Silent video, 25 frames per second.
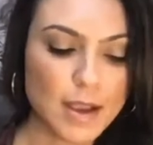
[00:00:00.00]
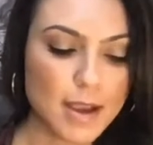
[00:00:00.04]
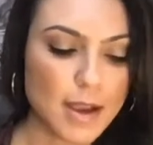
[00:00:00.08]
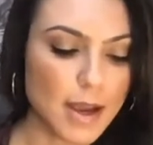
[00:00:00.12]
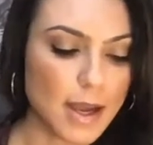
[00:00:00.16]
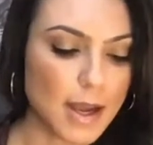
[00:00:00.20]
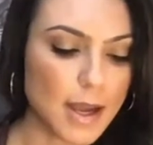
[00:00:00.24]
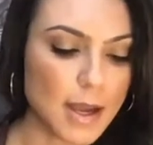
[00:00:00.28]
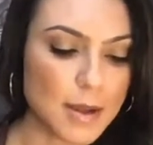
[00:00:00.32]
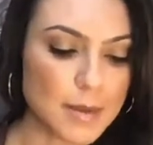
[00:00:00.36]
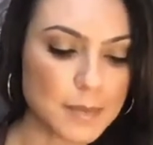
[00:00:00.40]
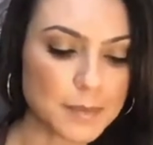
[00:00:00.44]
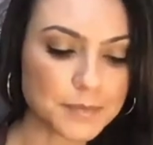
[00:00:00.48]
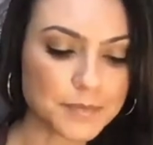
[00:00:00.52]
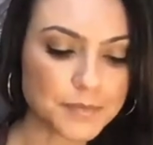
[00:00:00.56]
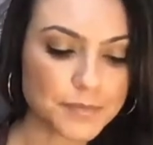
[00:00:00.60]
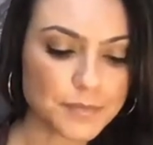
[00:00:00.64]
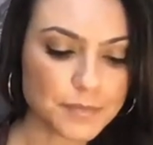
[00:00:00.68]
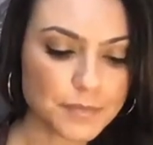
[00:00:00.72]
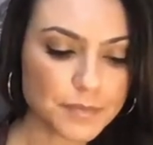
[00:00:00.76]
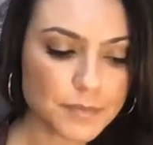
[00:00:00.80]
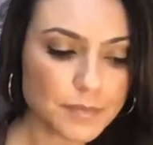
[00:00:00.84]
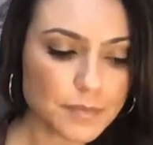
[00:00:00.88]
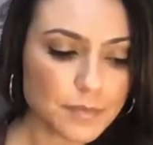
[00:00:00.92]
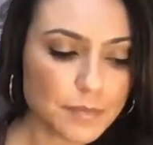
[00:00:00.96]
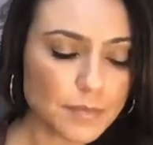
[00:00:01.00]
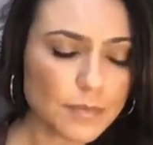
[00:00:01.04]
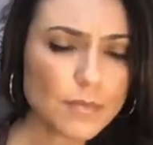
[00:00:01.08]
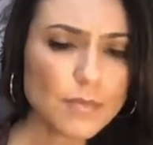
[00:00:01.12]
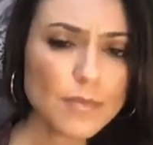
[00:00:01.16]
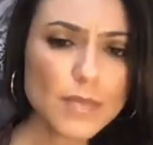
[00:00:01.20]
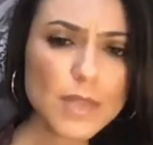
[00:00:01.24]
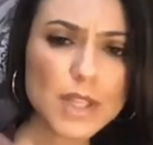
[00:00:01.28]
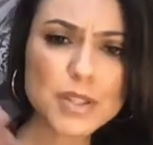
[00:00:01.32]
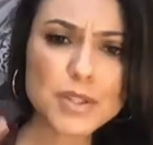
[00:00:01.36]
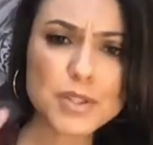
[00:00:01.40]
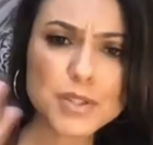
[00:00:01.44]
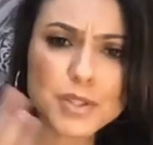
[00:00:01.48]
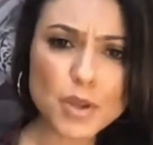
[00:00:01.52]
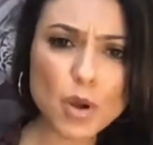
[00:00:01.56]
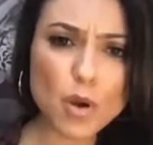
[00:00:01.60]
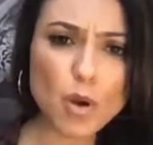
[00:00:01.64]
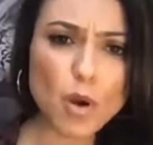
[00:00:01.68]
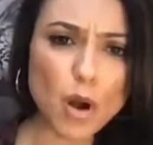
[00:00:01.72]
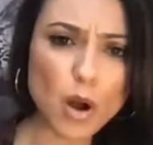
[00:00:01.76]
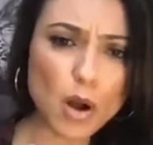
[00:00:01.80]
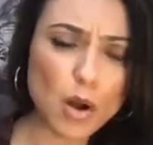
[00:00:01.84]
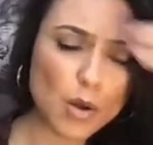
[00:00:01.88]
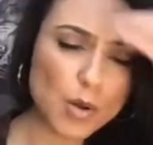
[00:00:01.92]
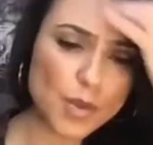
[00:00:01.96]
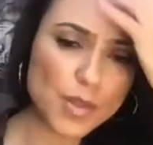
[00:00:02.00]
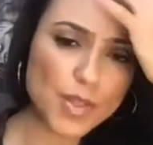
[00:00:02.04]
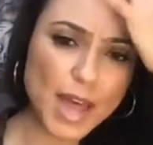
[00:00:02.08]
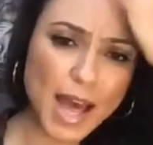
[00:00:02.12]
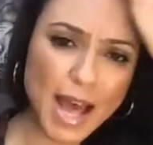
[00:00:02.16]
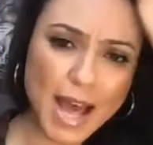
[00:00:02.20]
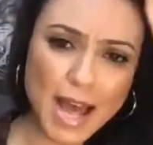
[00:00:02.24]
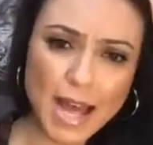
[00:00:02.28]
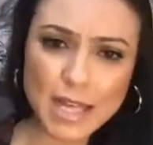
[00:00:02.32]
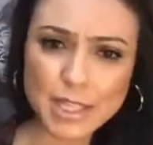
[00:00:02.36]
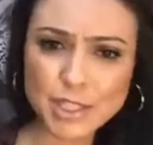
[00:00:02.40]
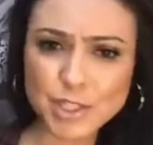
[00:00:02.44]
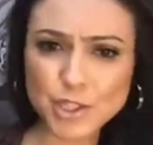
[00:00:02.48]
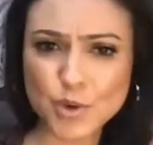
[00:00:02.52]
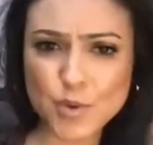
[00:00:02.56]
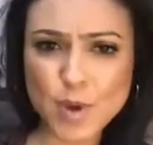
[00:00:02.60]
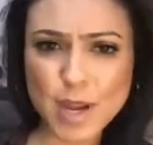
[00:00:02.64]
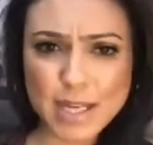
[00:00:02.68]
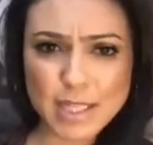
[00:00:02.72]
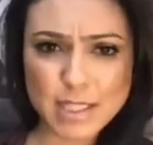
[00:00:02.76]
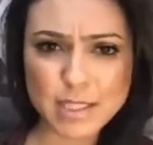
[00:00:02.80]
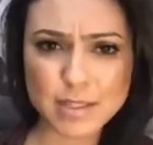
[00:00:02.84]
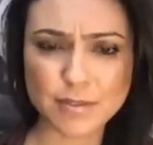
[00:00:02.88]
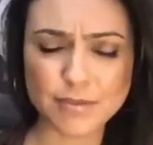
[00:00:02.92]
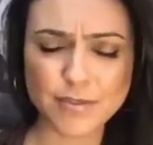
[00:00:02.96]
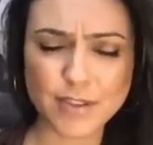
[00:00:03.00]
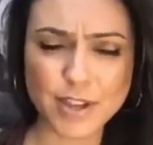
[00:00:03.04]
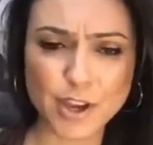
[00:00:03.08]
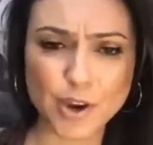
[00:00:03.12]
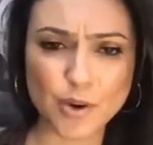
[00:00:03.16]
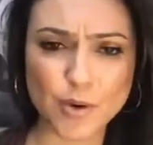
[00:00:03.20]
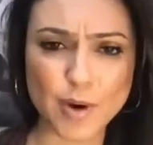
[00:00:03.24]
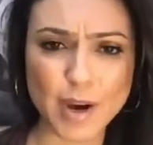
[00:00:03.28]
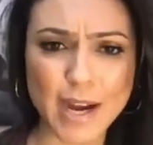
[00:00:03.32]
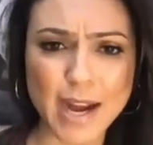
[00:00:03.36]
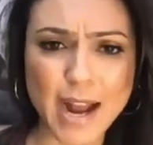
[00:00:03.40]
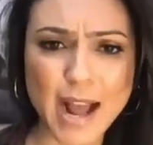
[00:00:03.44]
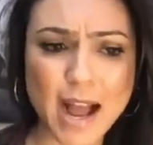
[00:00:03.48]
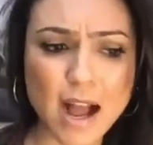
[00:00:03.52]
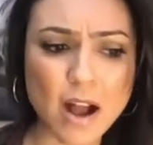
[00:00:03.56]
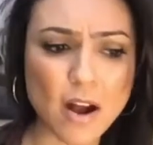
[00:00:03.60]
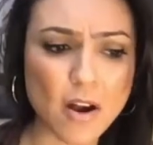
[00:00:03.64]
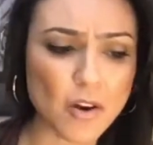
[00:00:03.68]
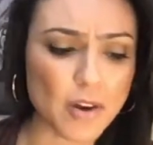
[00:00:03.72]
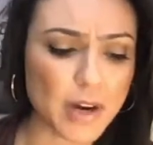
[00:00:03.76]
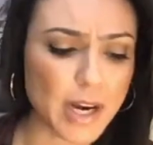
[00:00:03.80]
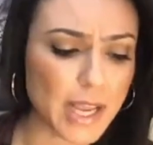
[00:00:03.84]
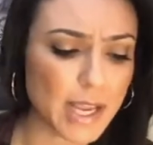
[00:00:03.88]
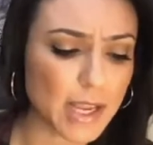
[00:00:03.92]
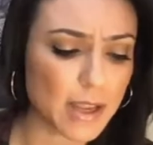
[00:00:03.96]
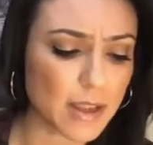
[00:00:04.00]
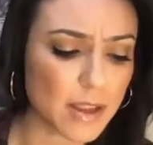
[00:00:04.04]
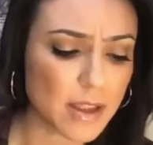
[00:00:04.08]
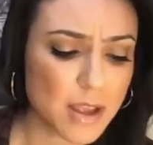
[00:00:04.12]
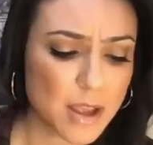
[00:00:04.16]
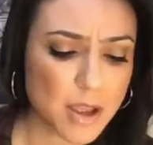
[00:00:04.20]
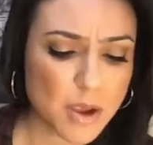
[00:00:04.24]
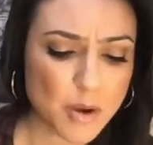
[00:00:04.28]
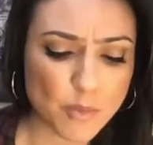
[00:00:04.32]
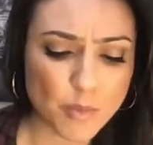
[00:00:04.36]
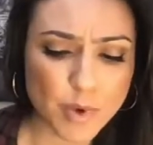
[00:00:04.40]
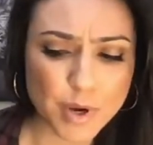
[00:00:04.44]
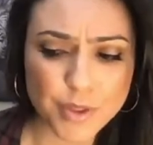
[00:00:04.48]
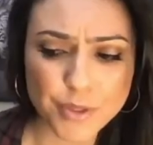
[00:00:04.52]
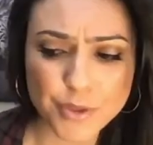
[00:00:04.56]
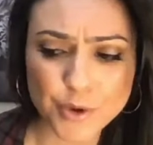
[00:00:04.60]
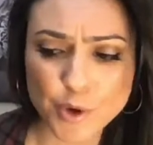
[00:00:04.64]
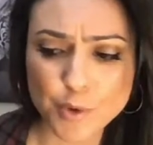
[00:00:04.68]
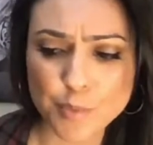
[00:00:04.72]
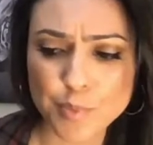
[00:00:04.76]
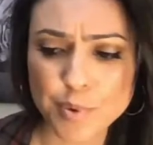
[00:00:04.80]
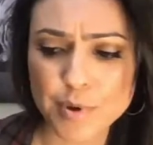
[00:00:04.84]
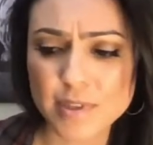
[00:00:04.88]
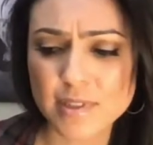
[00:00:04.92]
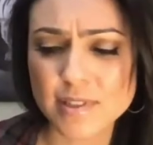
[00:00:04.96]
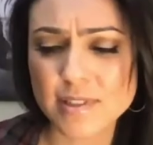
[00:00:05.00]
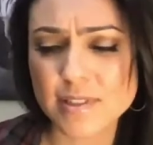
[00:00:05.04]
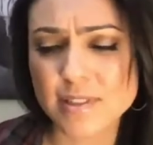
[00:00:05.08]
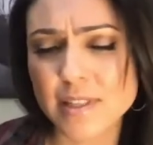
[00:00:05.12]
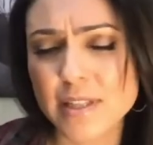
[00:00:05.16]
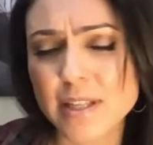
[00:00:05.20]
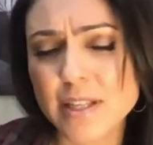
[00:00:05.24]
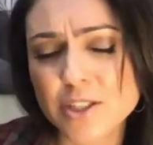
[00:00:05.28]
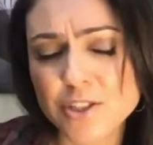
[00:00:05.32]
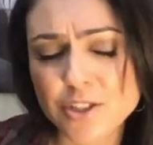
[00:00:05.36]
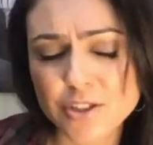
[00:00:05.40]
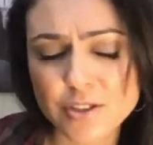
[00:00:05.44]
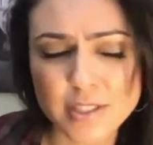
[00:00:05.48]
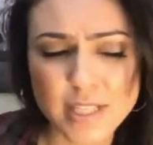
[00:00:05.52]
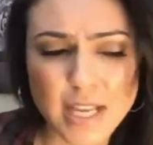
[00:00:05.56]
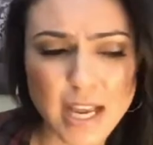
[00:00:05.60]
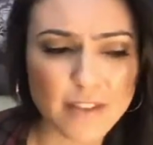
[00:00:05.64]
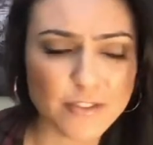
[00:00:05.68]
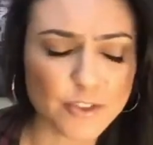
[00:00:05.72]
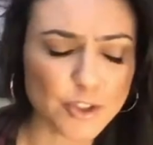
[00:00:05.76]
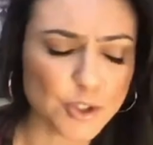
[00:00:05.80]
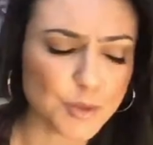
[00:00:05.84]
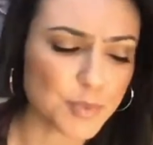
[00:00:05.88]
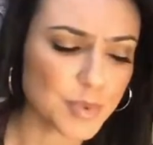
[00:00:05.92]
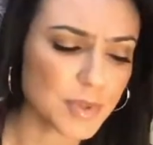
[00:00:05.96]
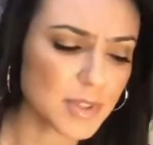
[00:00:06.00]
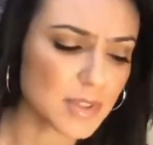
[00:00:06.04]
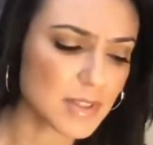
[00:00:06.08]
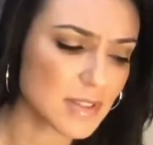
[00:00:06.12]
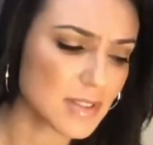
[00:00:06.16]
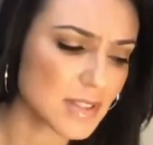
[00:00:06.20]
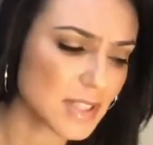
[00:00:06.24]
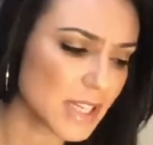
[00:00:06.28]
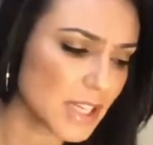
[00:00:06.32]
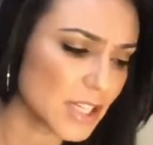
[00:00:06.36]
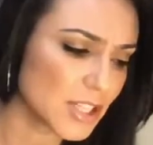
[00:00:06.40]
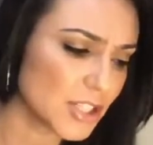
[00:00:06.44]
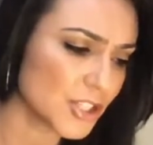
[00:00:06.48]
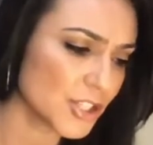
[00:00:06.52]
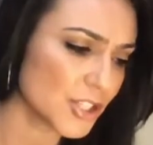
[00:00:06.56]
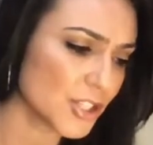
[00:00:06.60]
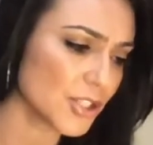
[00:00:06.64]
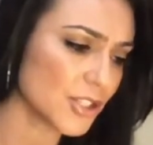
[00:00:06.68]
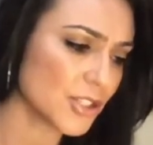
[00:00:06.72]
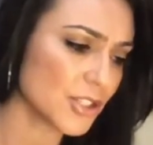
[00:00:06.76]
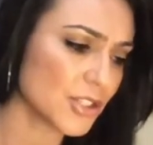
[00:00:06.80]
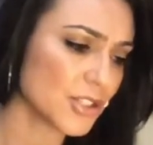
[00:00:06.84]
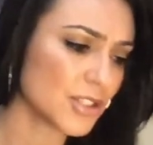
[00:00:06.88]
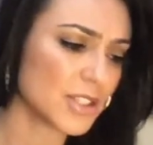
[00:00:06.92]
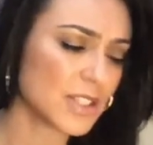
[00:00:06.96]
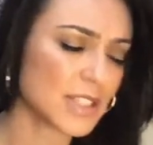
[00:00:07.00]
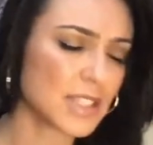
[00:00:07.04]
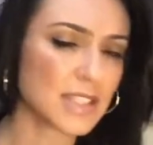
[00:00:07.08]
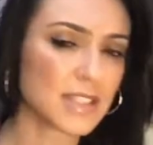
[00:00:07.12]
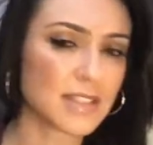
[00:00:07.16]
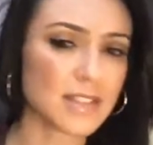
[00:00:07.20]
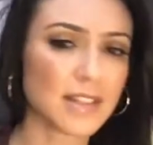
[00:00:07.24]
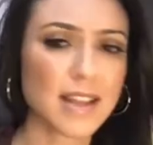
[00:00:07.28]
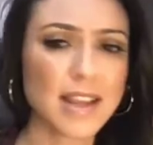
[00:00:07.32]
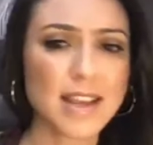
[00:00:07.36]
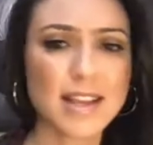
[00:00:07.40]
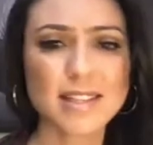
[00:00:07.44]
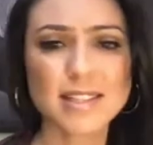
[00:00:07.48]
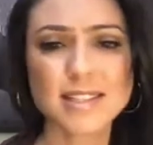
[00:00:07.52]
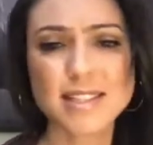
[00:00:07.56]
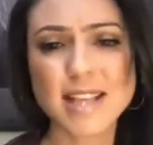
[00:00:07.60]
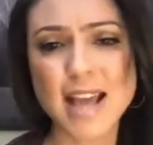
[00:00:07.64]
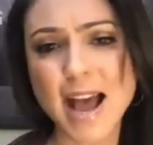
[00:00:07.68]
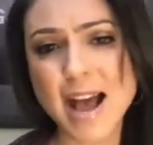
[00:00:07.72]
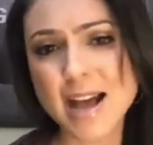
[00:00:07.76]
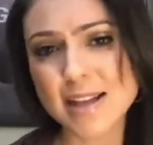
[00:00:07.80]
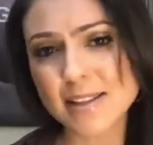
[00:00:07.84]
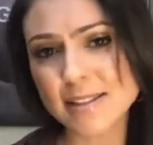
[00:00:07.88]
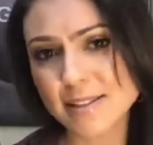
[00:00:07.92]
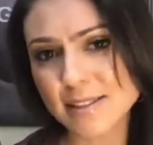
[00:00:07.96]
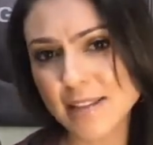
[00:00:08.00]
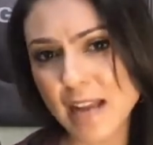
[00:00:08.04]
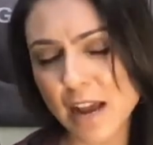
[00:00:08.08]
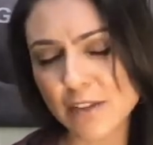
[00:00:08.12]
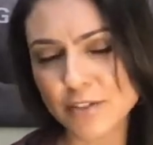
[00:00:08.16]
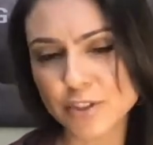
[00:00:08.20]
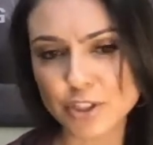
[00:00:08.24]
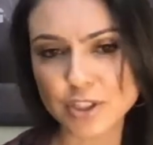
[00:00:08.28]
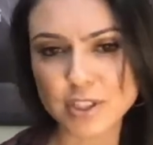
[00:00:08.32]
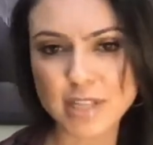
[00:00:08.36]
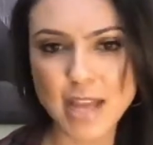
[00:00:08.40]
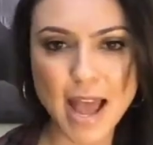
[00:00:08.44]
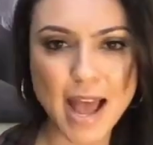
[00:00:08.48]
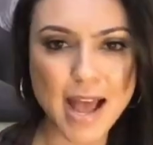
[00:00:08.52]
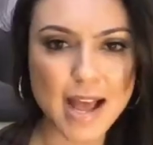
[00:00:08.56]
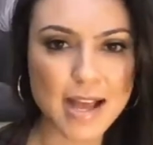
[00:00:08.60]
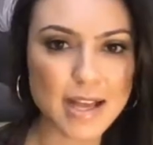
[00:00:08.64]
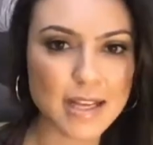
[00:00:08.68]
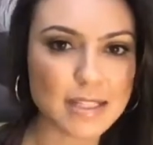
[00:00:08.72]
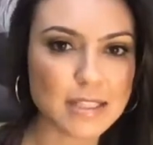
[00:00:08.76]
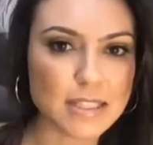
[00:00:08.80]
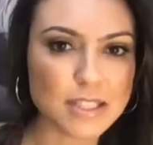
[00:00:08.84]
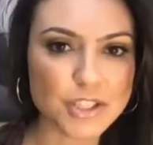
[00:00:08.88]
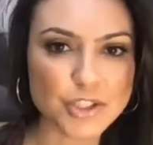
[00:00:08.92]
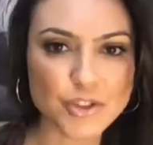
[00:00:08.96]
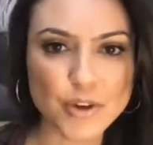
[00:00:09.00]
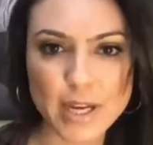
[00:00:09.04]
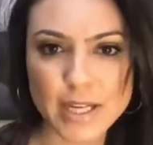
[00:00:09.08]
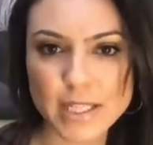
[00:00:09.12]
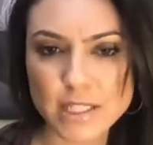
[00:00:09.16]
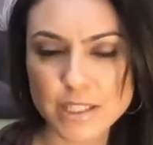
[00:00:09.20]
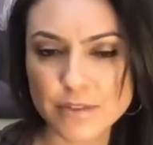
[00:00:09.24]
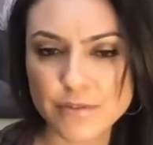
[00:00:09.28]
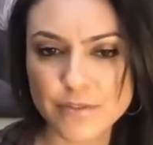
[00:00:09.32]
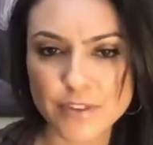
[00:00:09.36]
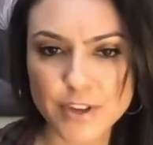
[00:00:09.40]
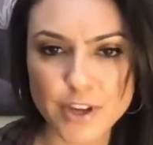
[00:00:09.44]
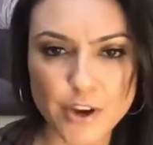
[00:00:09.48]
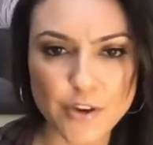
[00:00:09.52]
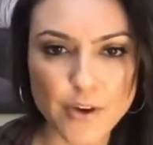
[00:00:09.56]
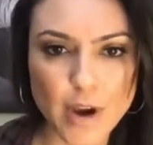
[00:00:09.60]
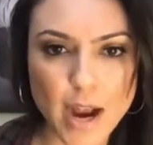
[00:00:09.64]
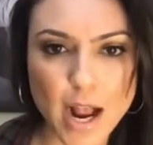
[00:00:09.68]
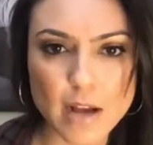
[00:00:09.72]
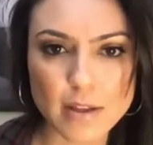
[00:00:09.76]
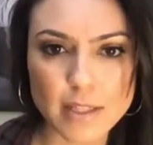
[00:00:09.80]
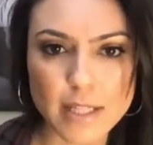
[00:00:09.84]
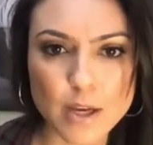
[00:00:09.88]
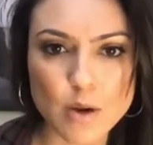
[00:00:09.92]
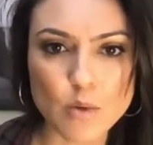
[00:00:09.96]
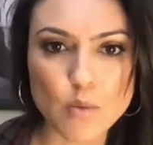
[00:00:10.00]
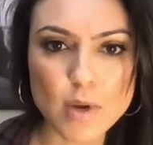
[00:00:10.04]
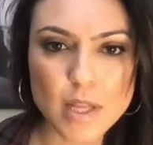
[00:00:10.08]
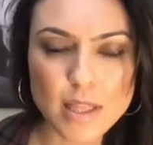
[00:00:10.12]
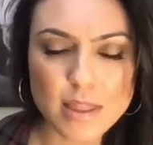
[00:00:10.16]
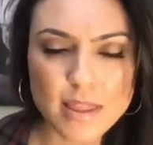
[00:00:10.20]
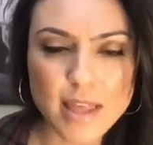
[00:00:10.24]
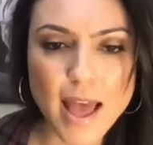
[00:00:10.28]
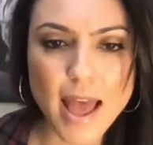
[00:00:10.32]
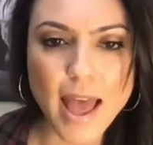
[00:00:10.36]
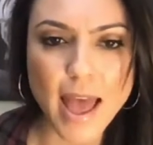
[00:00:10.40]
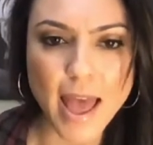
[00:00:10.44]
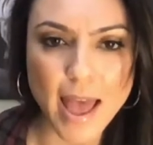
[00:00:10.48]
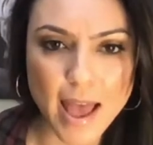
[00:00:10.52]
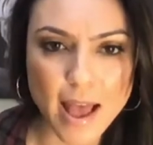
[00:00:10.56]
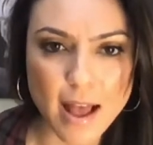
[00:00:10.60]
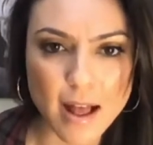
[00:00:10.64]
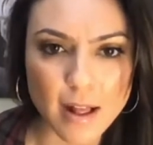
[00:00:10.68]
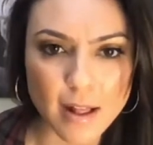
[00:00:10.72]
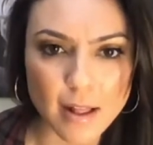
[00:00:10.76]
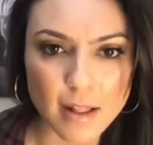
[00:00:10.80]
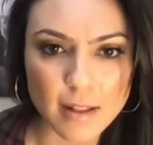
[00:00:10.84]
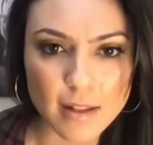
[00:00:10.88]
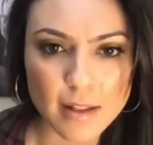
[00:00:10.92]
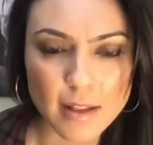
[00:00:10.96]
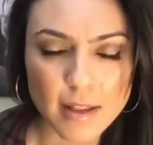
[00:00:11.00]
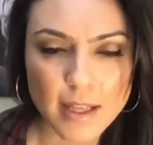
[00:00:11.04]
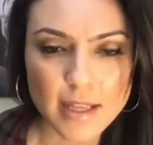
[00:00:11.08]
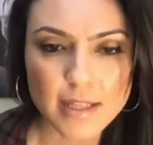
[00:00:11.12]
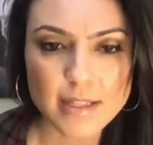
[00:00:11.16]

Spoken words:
um so all that, trying to figure it out, I went through procedures after procedures and test after test, trying to figure out like what the hell